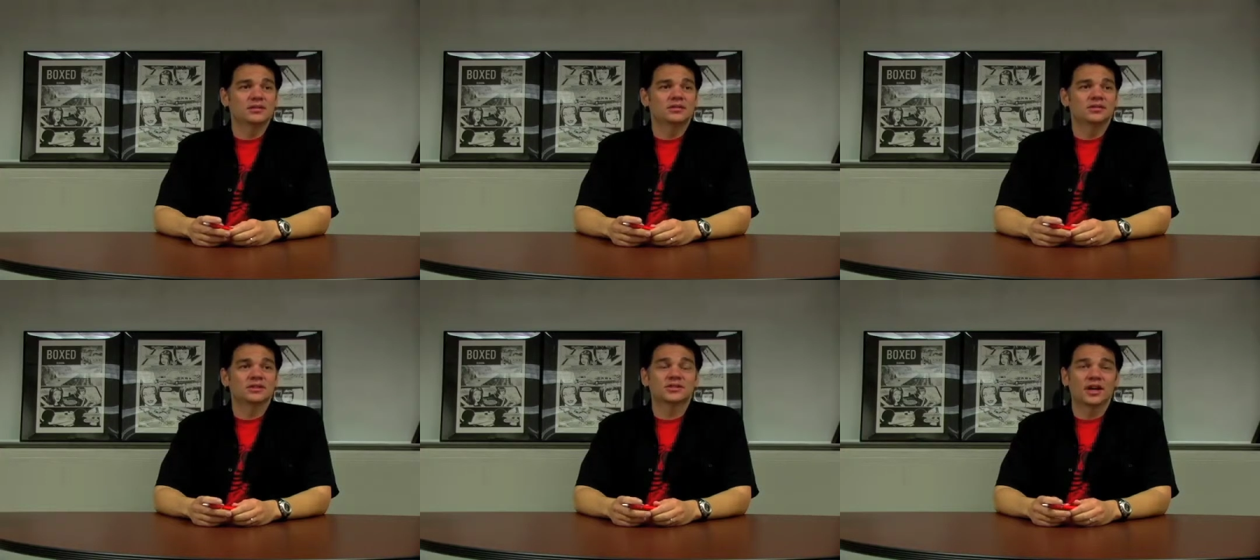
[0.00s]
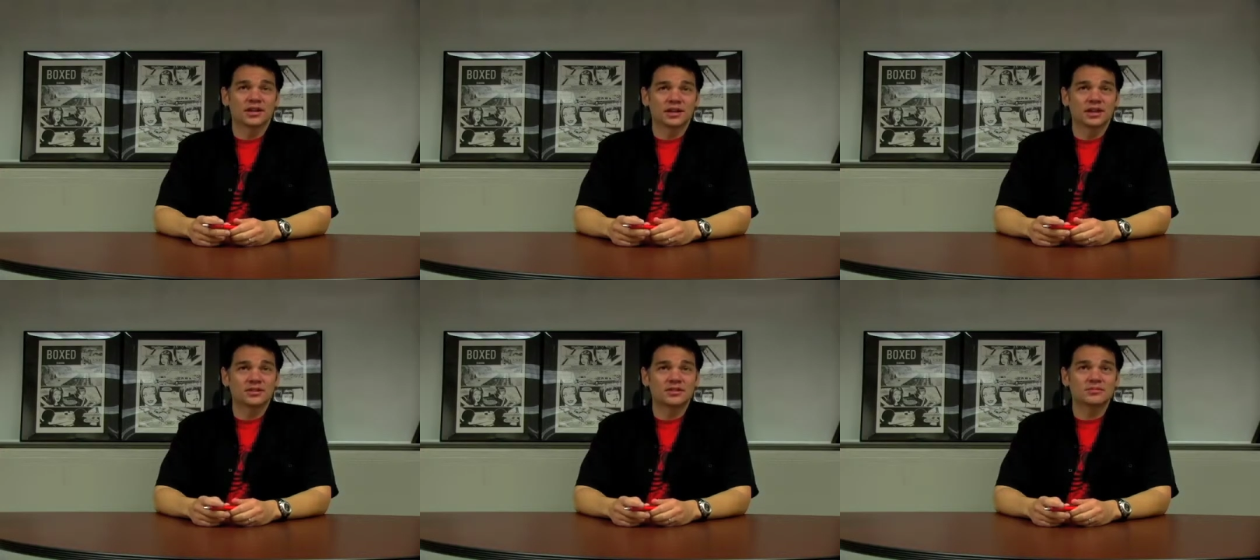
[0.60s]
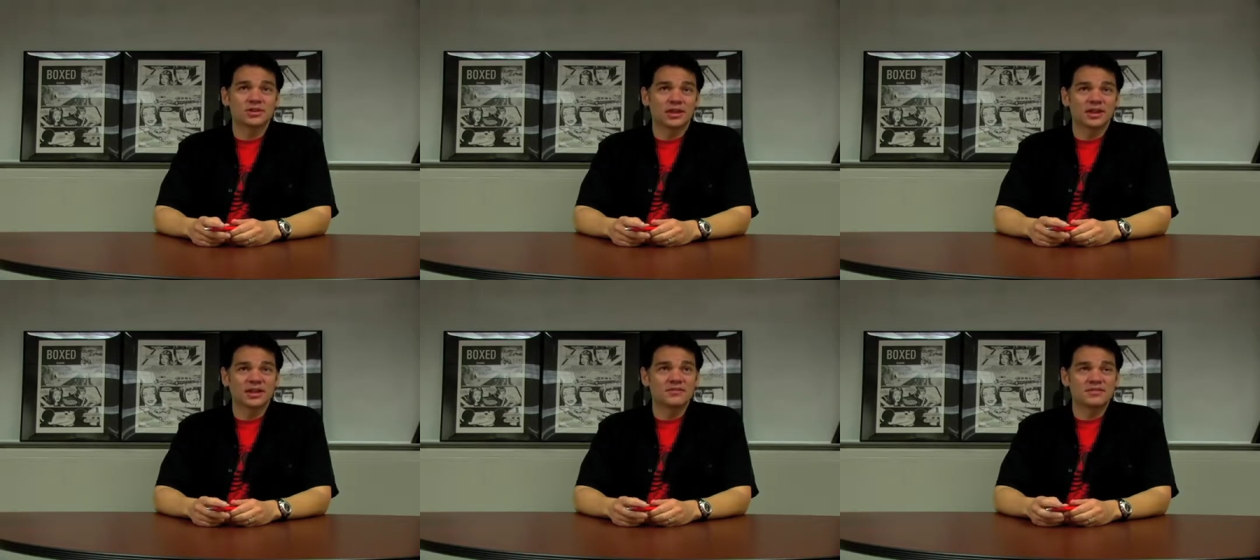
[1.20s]
is exciting and
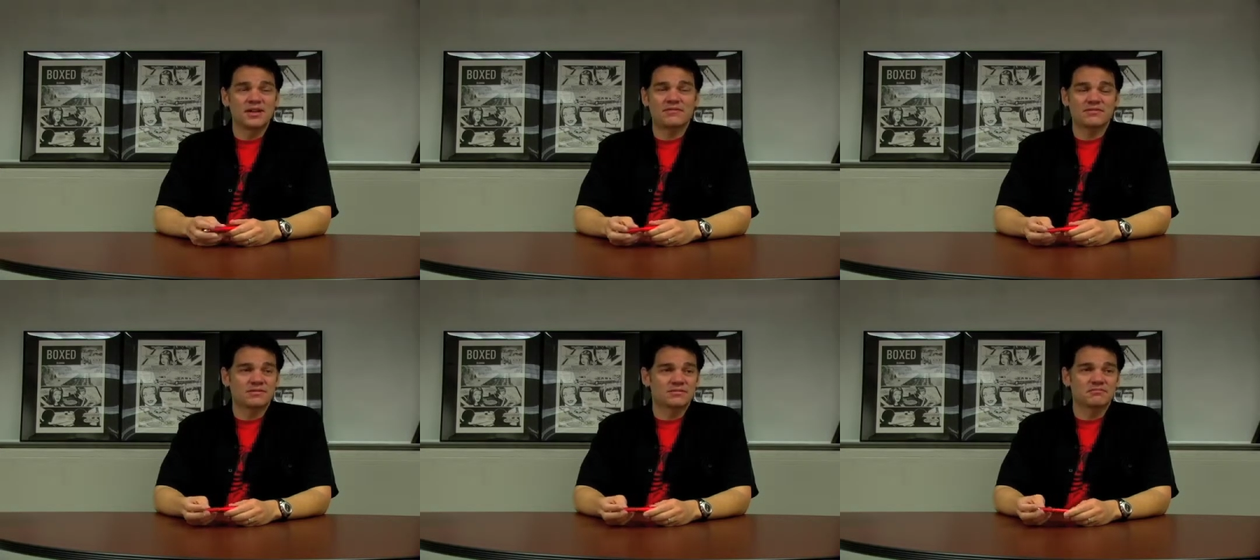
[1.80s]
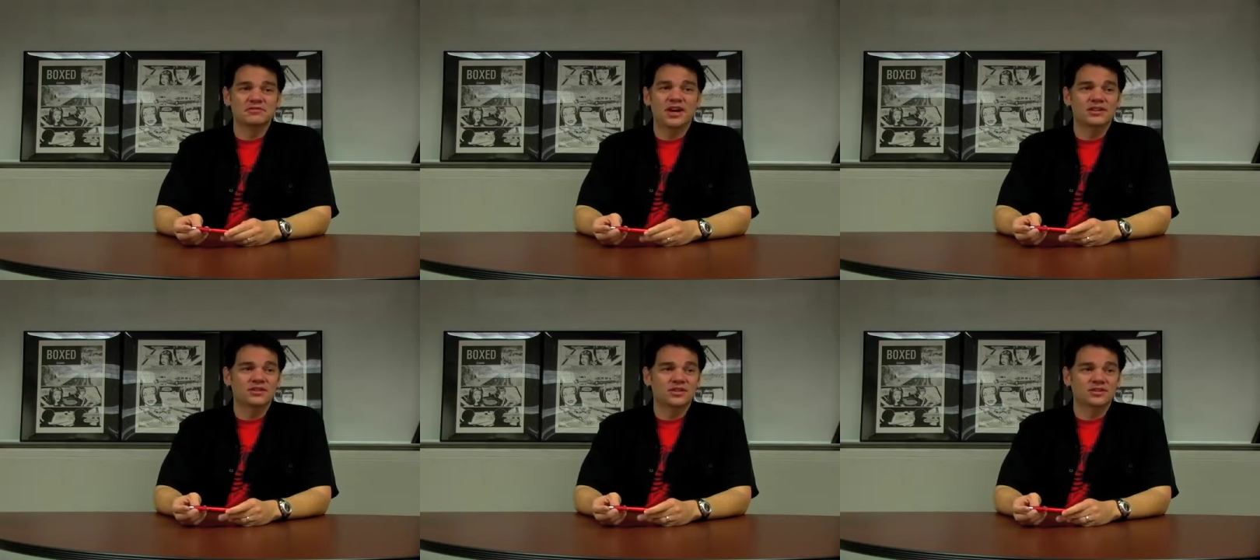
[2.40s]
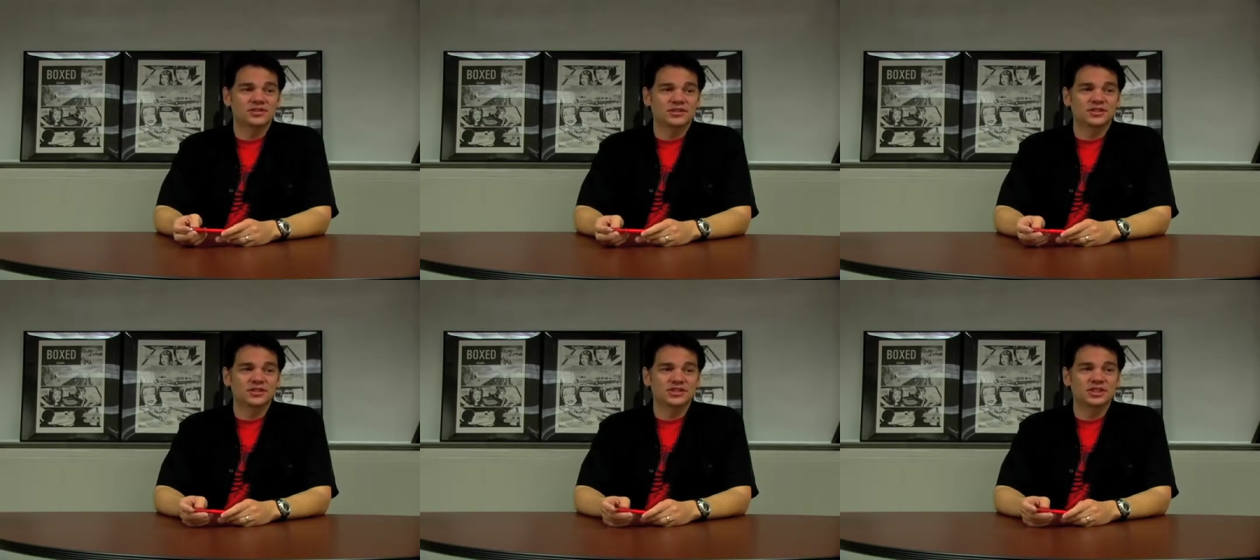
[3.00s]
stimulating. Even after 9 years, it
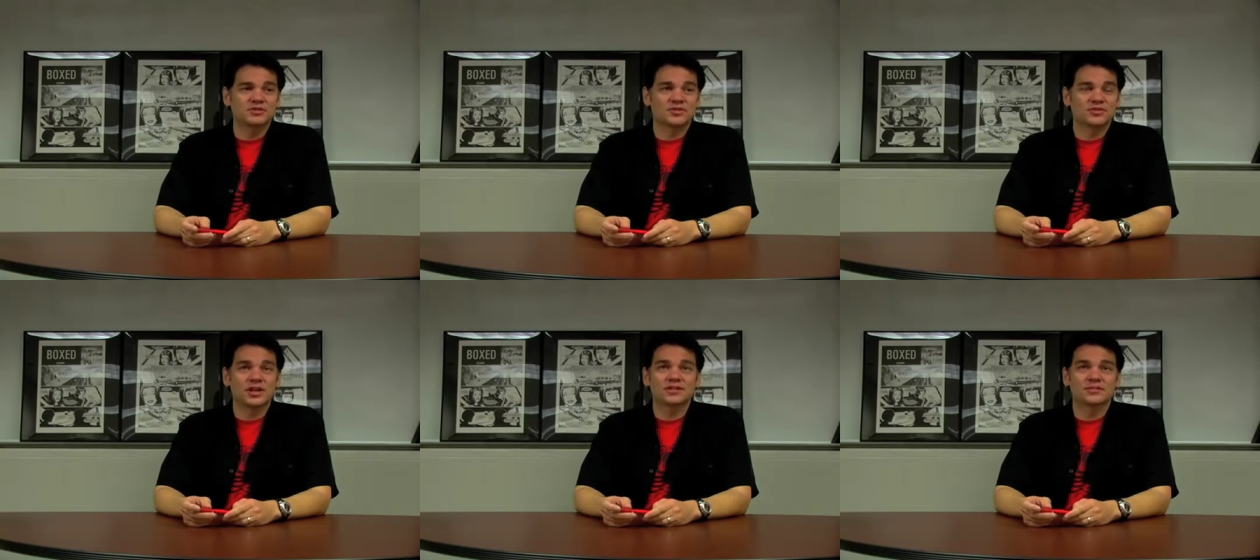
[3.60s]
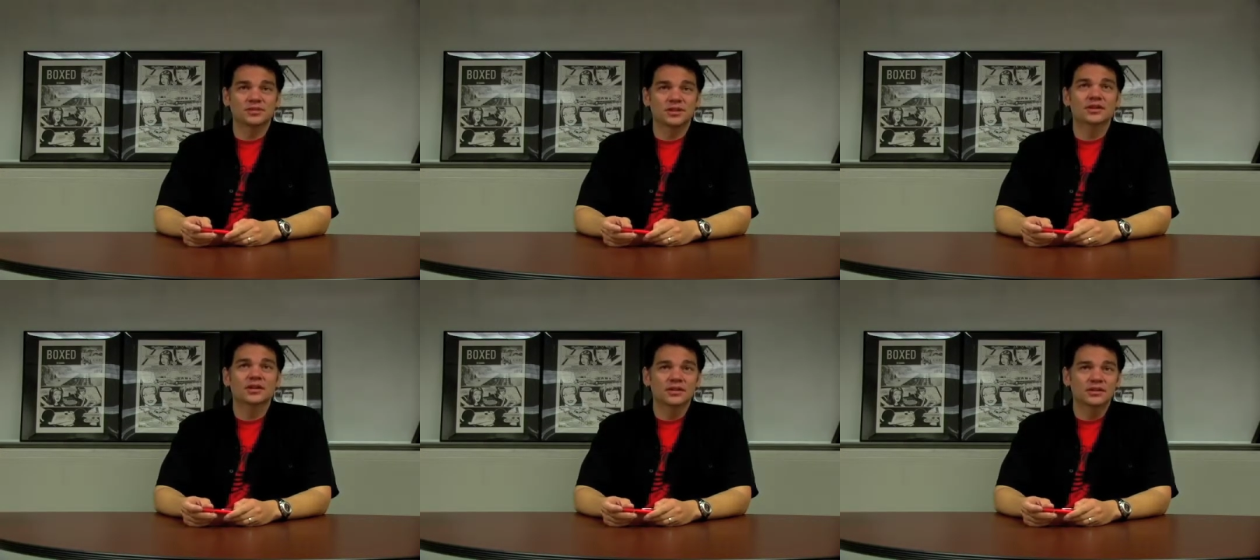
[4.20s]
still seems fresh to me.